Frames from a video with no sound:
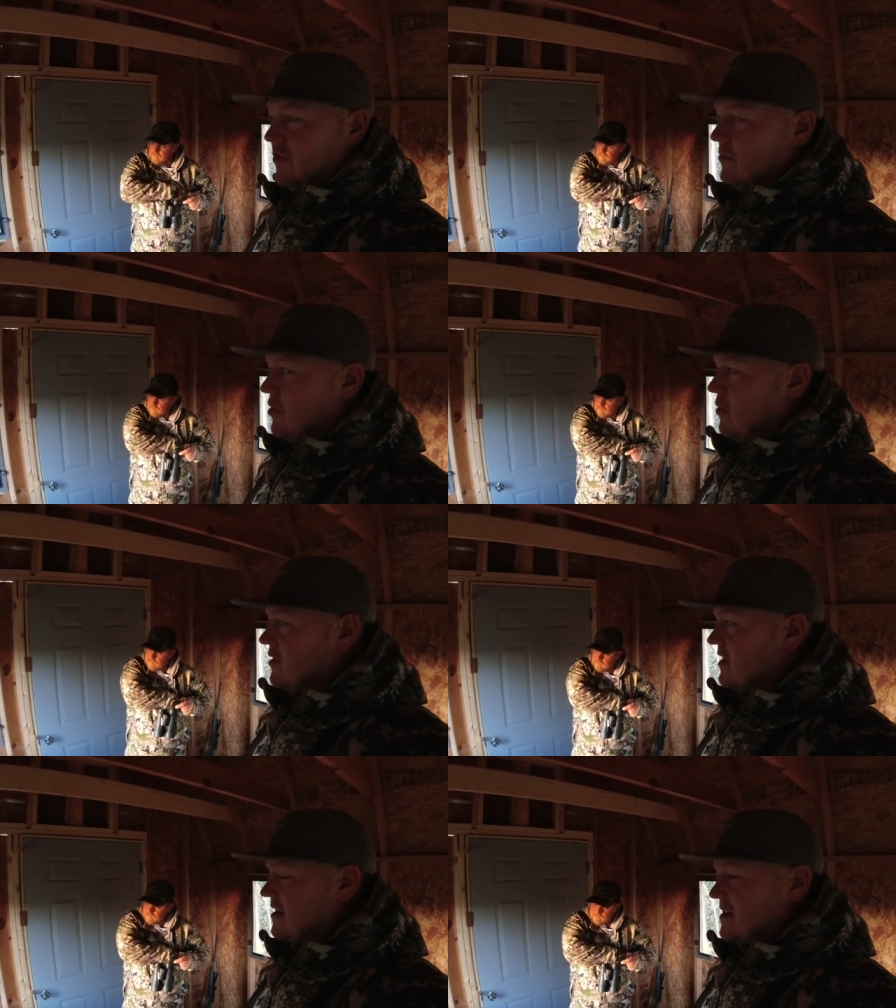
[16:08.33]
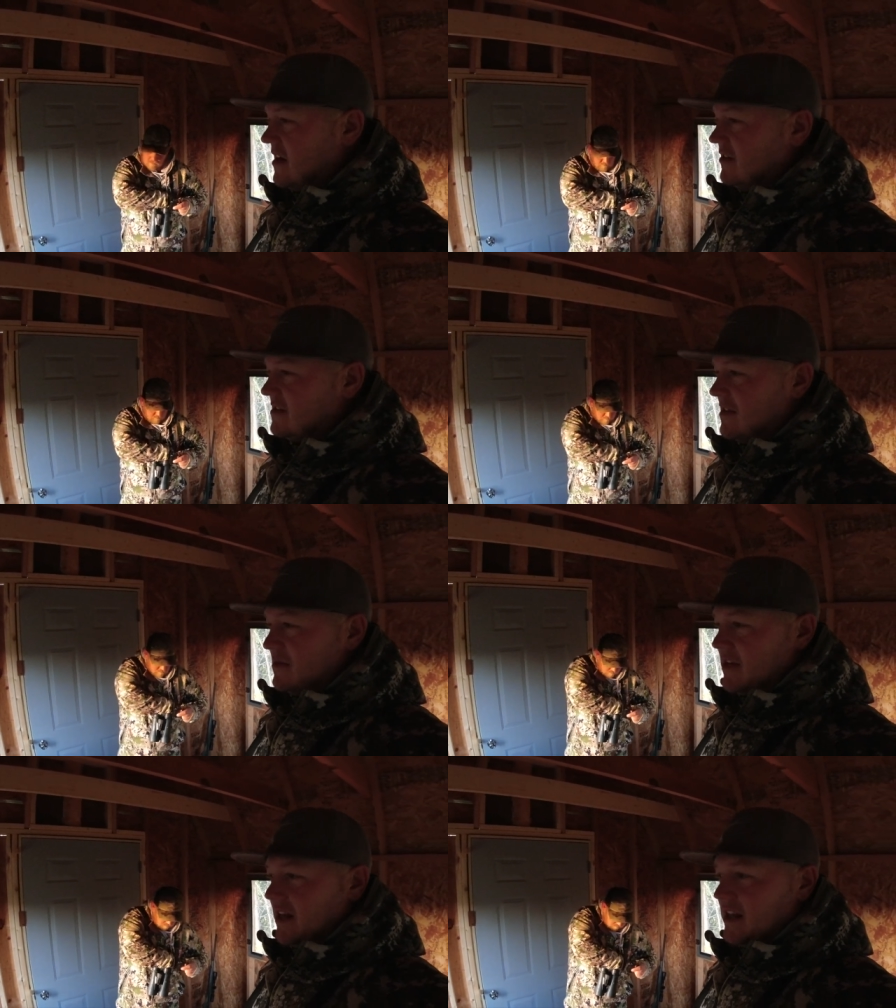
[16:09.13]
from what we can tell, it
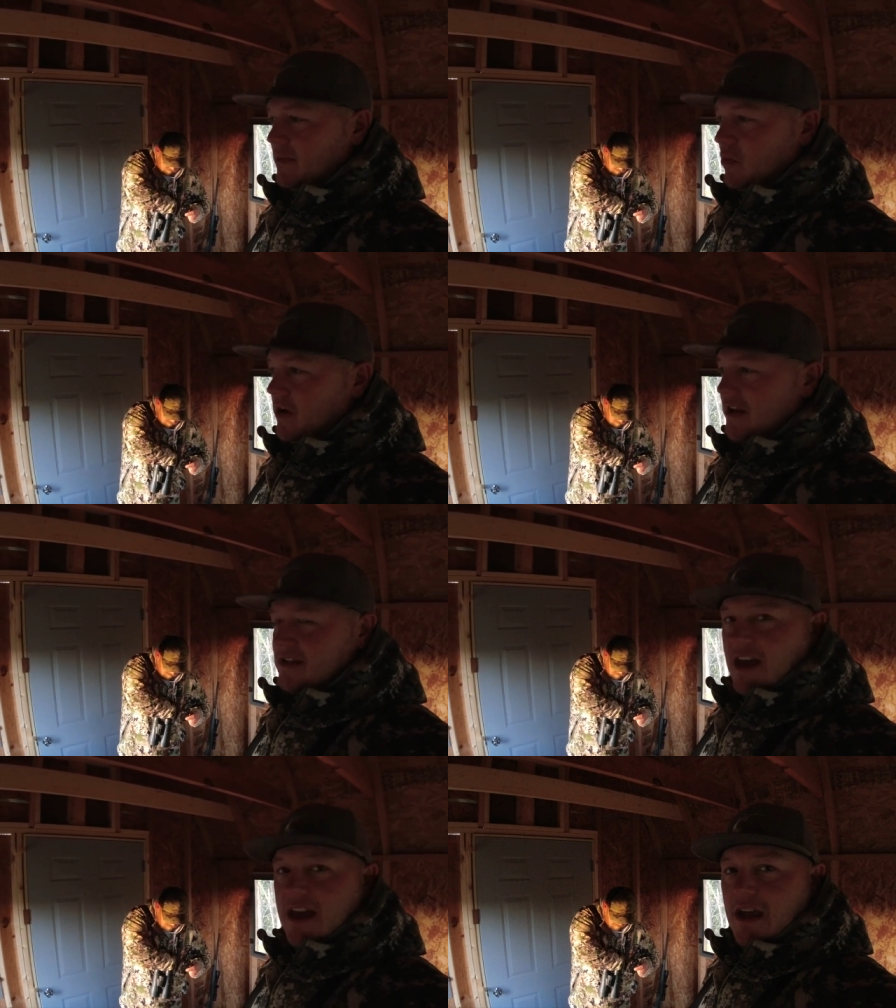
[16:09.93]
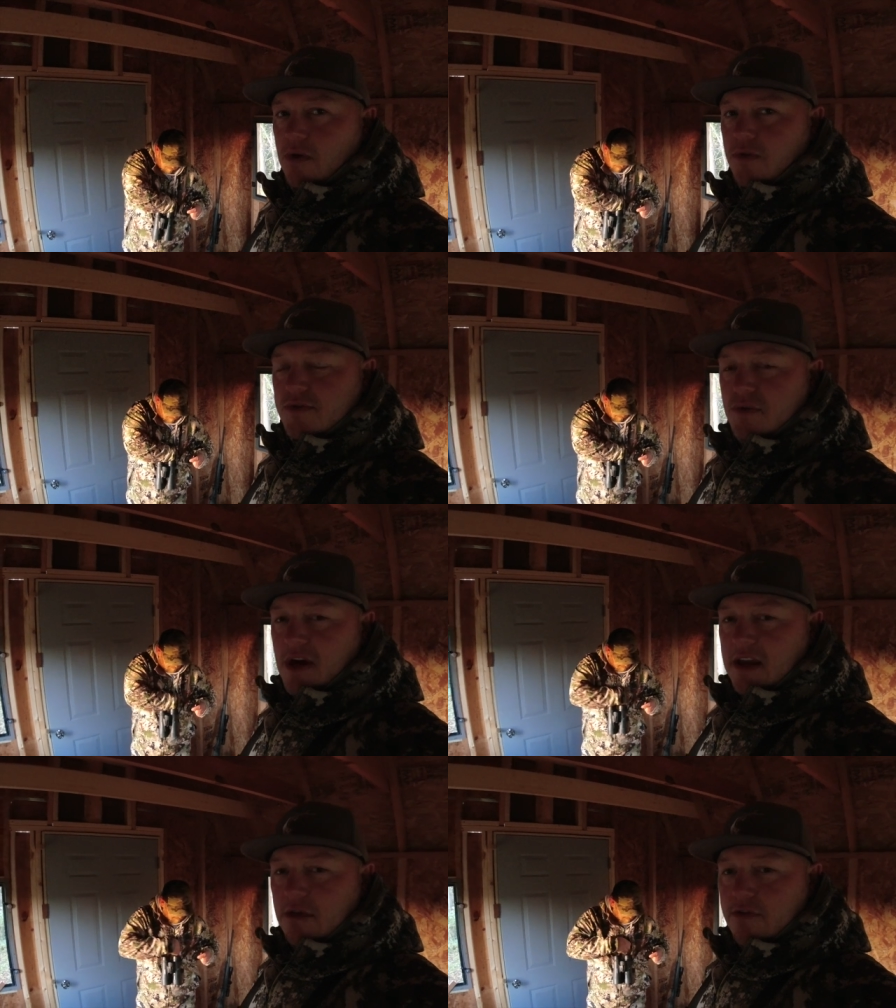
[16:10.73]
seems like in the mornings they hang out in those
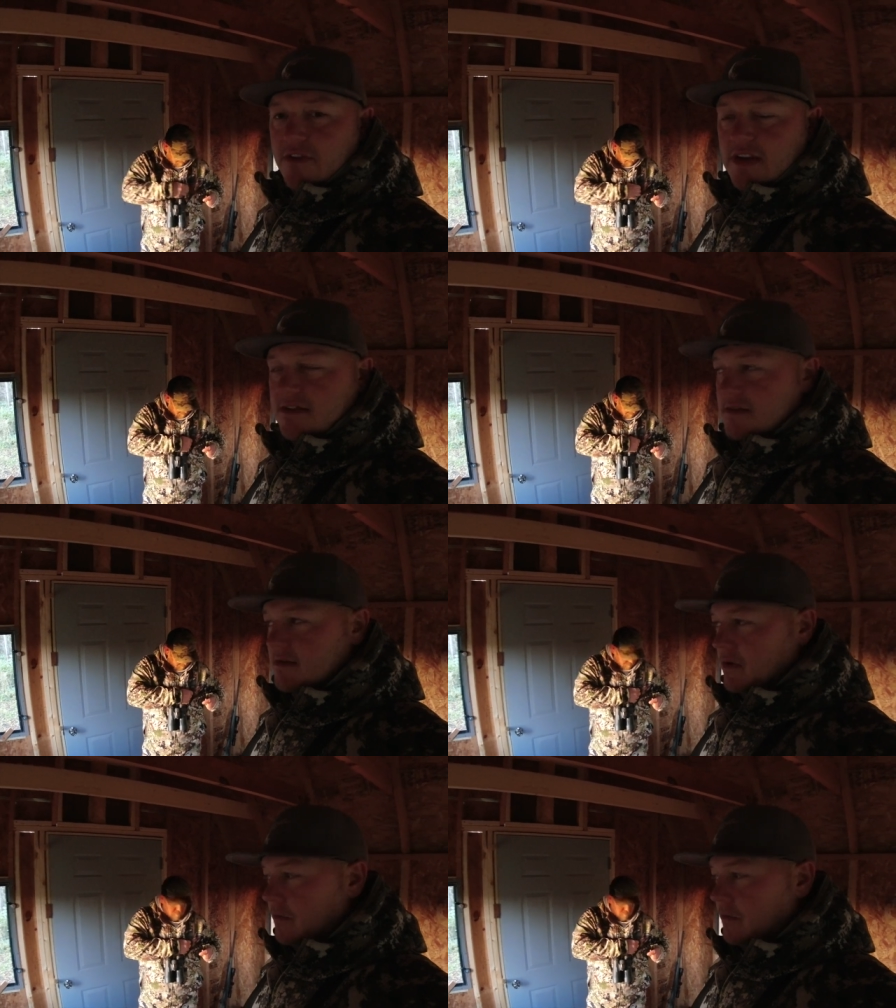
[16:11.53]
rocky ravines. So